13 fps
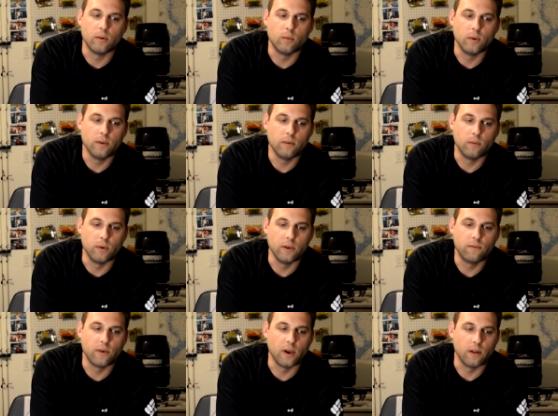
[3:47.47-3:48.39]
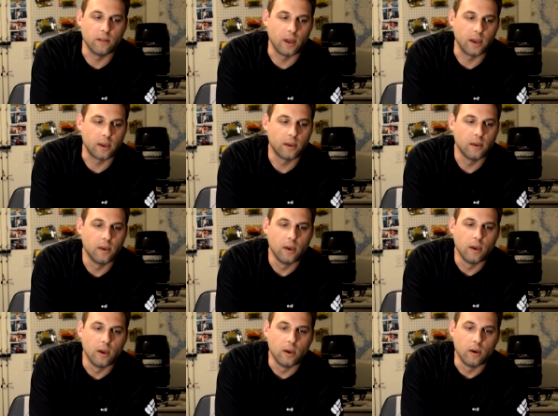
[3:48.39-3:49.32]
We felt like
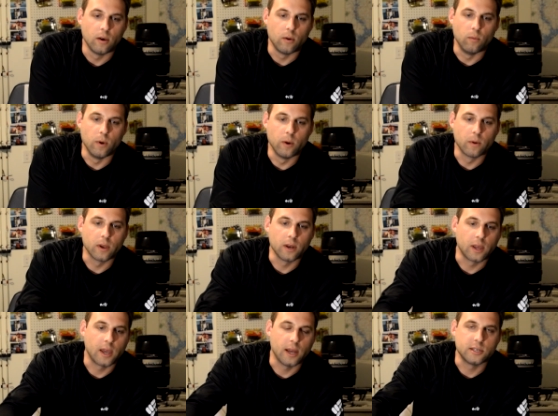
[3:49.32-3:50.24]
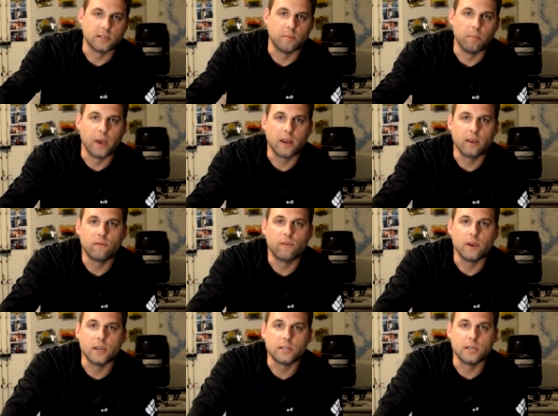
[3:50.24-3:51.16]
we were going to catch some bedding
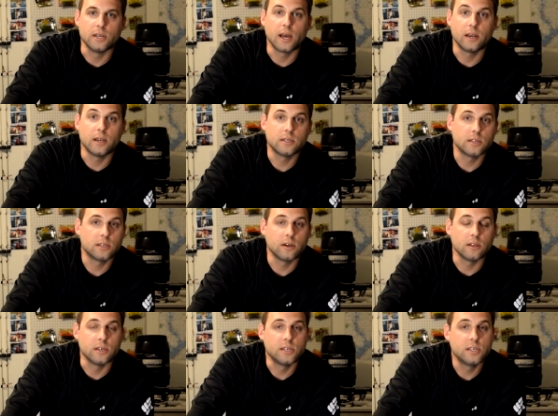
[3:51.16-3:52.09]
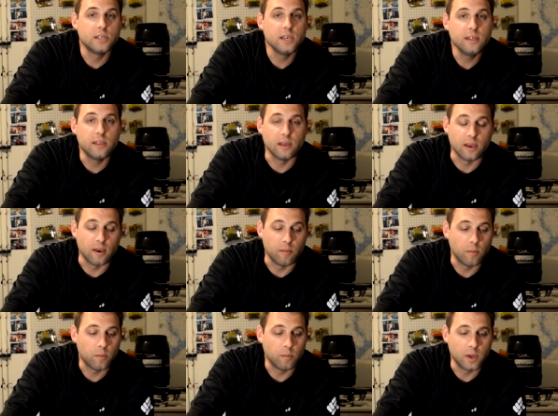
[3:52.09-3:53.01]
fish and not necessarily see
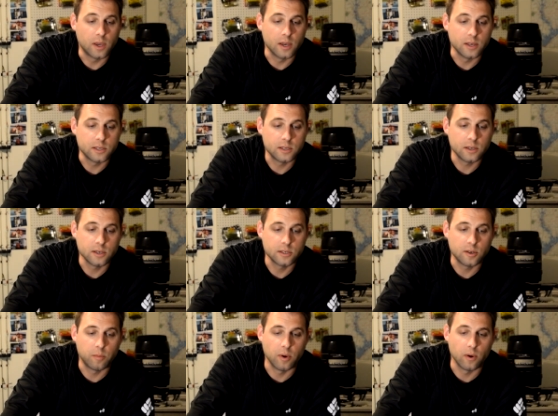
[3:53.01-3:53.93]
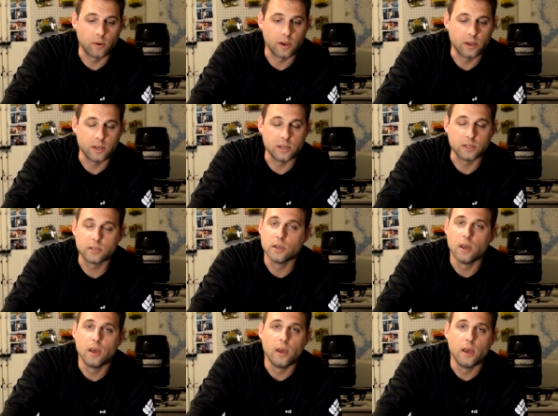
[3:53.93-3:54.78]
them because Istokpoga is